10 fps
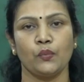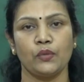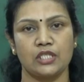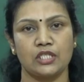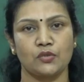
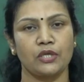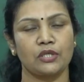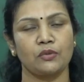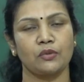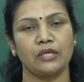which is
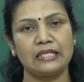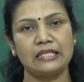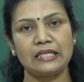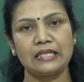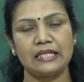going to
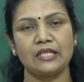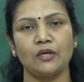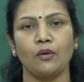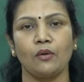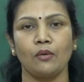
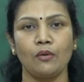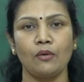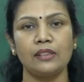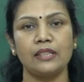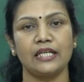integrate
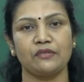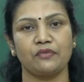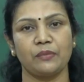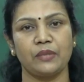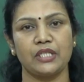all the
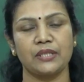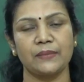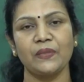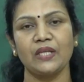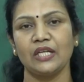information